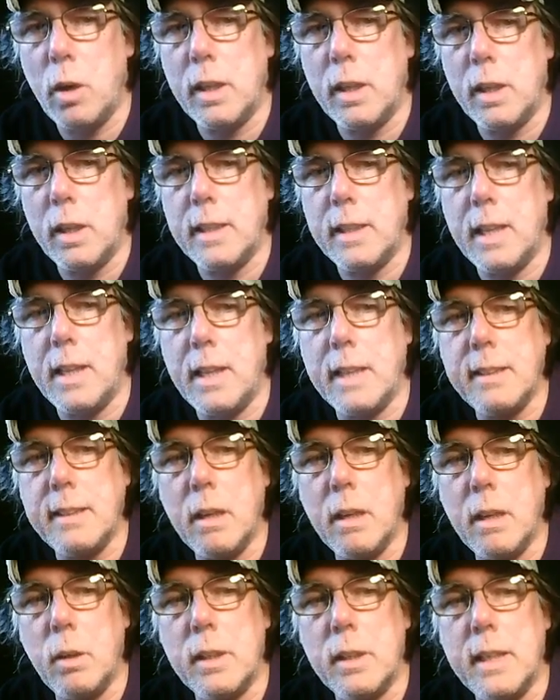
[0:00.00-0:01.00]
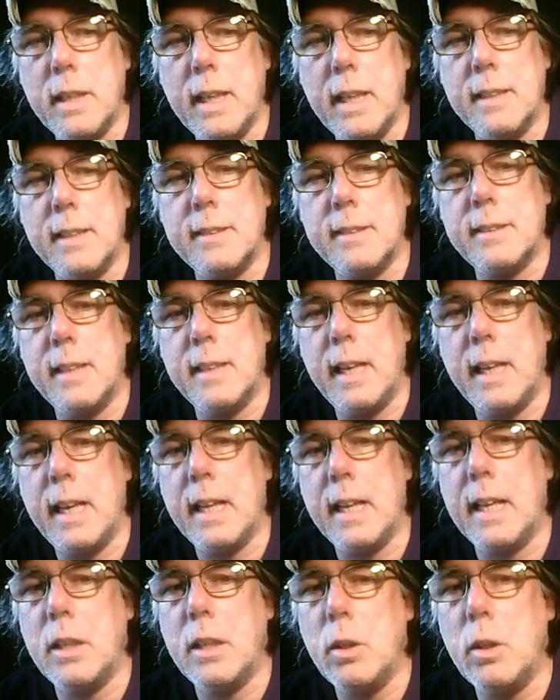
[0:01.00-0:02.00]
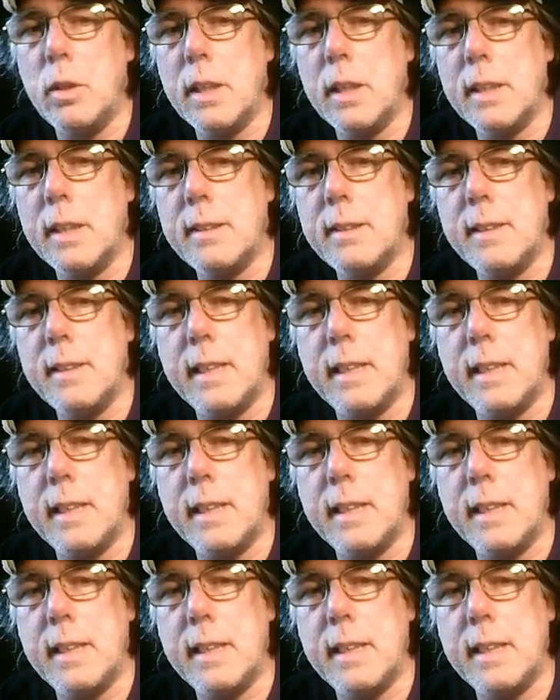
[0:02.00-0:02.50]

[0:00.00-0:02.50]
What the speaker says: it is. And I know that